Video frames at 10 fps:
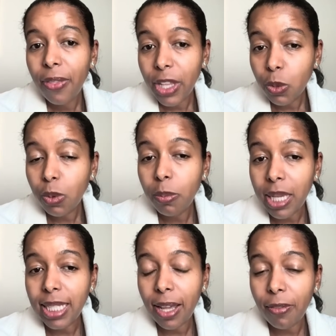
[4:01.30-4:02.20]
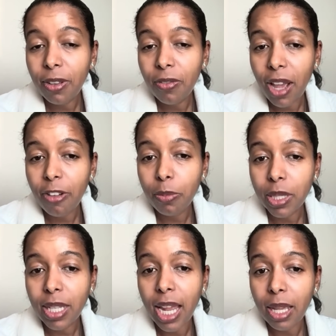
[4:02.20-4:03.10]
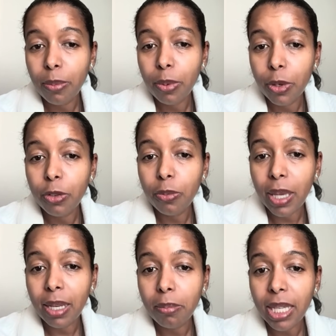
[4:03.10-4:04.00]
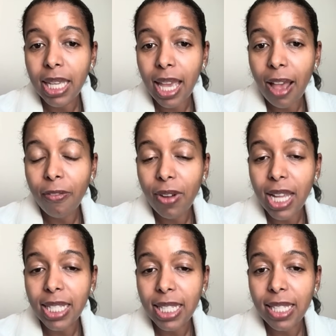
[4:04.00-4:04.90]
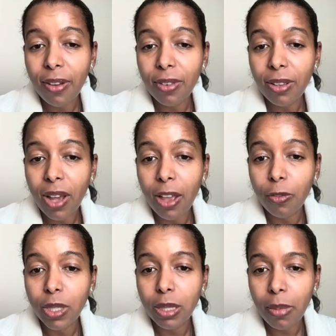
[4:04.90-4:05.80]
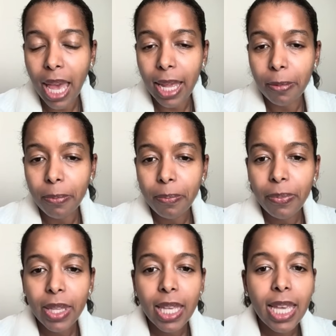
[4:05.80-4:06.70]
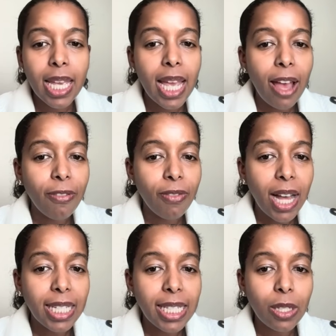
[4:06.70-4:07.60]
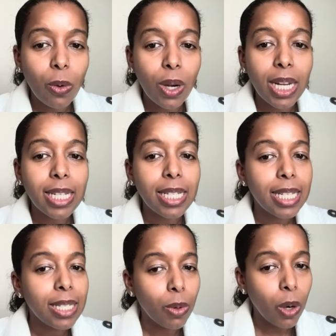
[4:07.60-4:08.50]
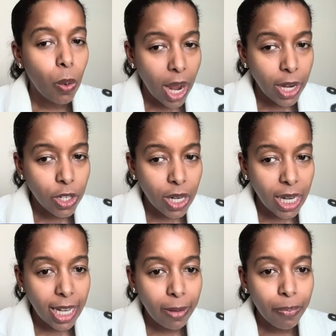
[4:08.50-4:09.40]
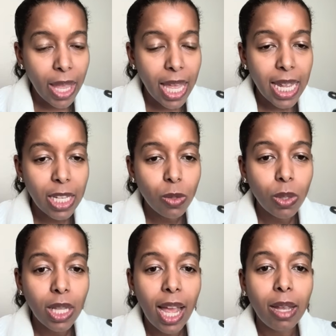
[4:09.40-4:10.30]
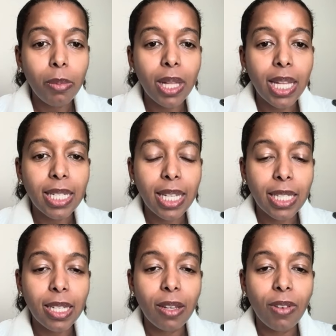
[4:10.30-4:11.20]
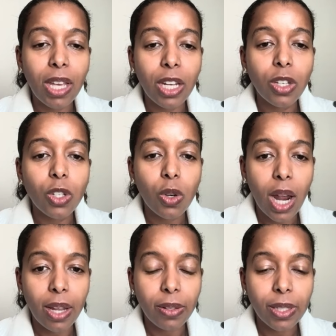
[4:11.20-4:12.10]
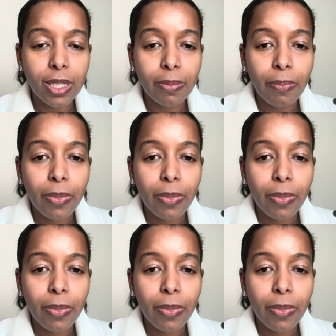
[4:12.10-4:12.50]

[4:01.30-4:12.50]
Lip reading: this would be a 75% improvement, meaning F-VASI 75 was met. F-VASI scoring does require training and is reliable and sensitive in trials.